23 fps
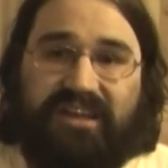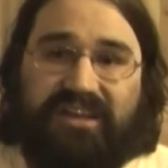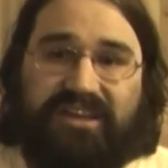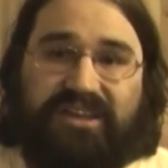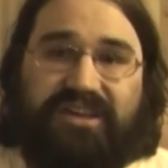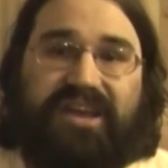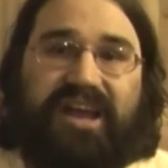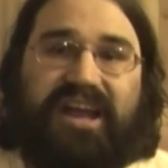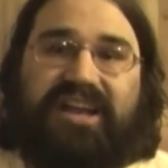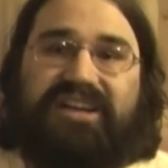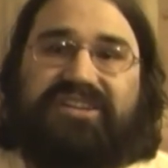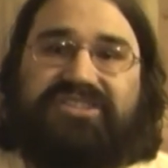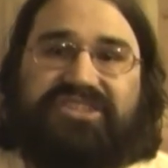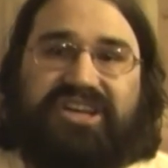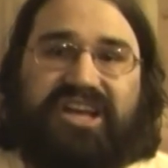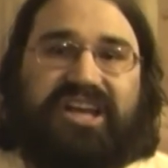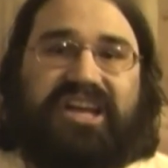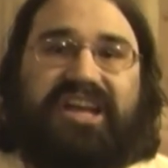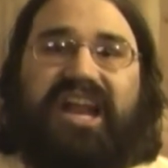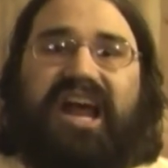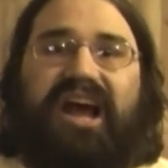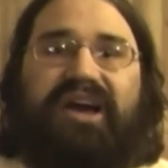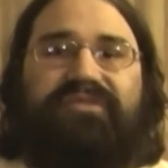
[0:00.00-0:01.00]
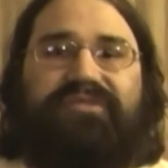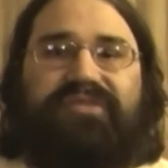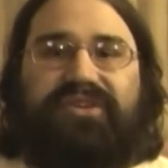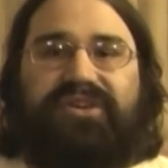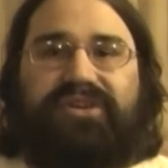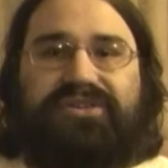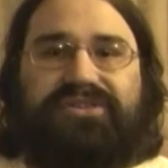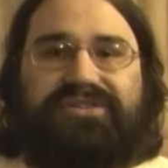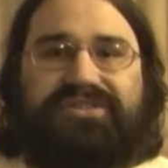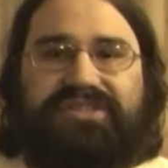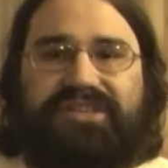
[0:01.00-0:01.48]
You got to check it out for
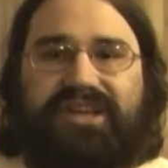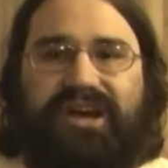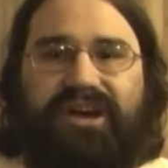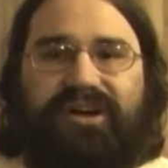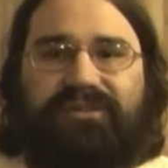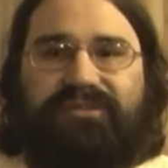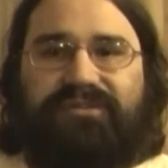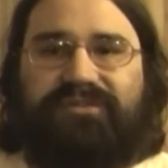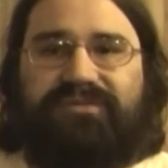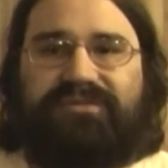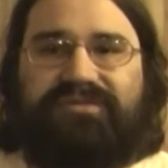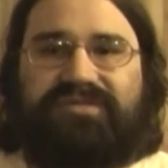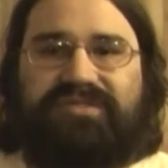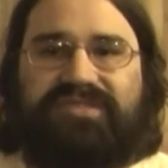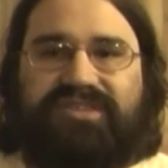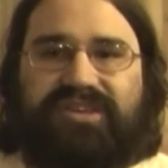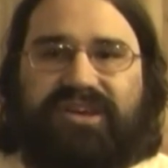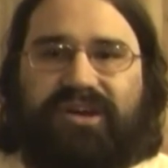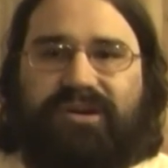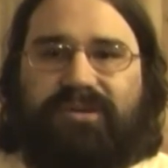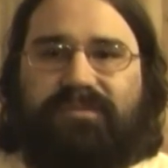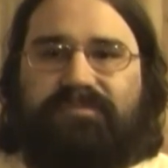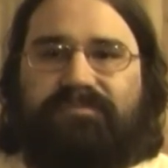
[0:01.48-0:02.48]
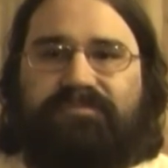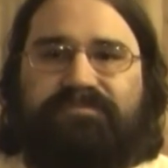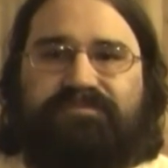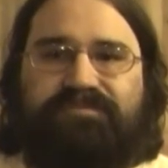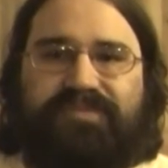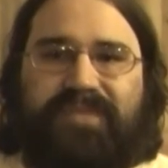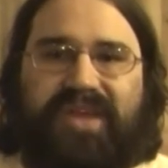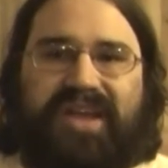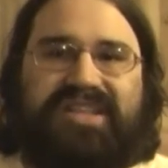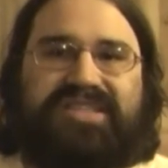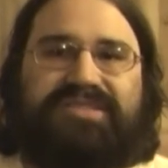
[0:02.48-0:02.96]
yourself. So
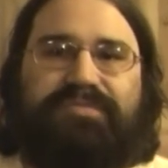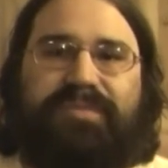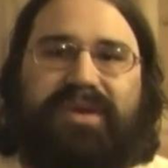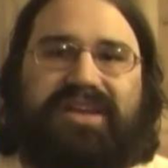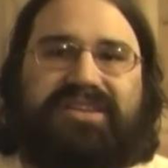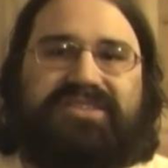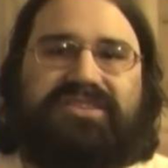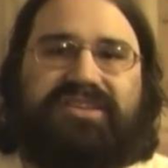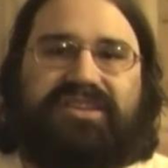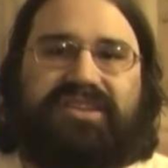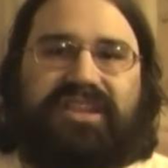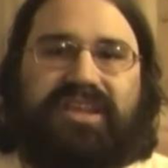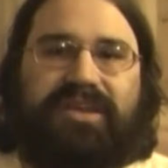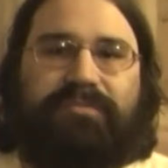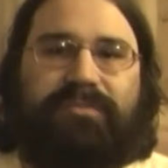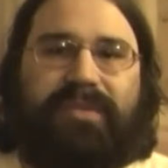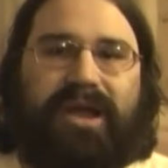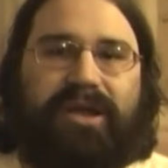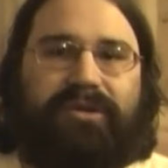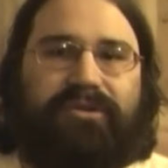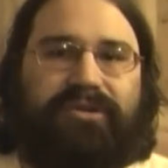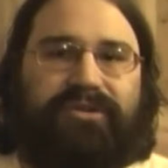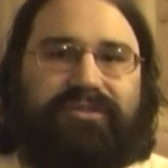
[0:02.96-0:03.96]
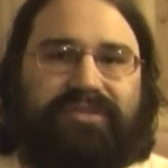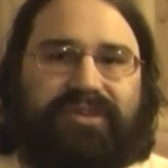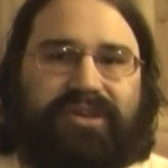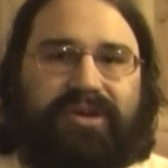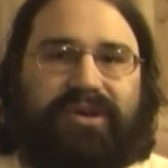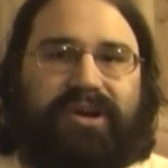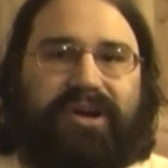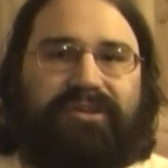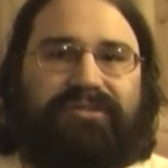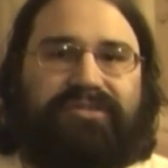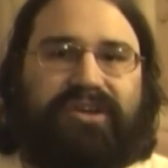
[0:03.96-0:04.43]
that's basically my
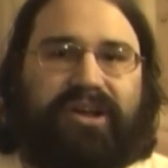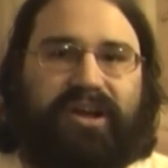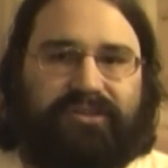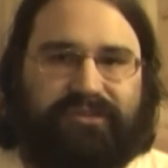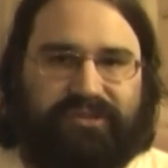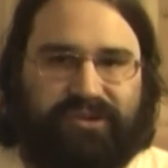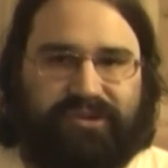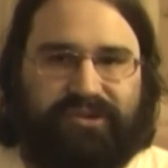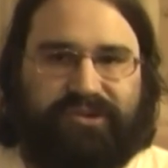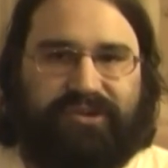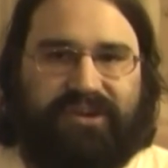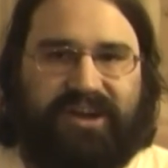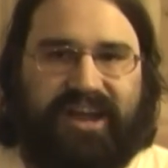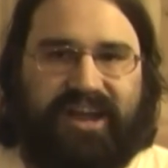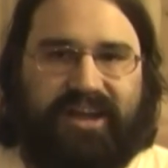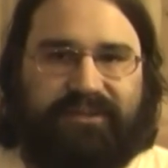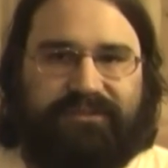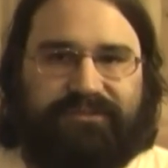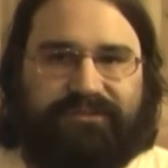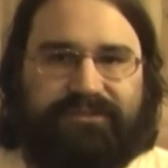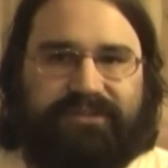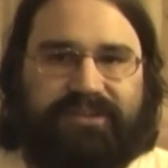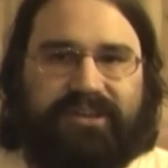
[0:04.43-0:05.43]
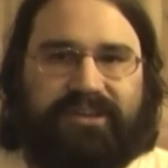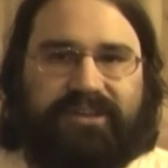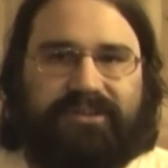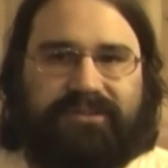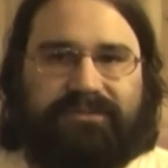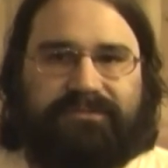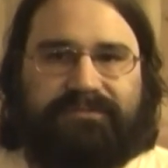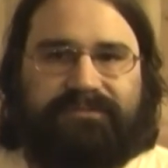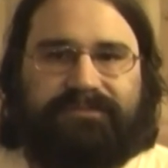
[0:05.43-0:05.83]
review of Covercraft.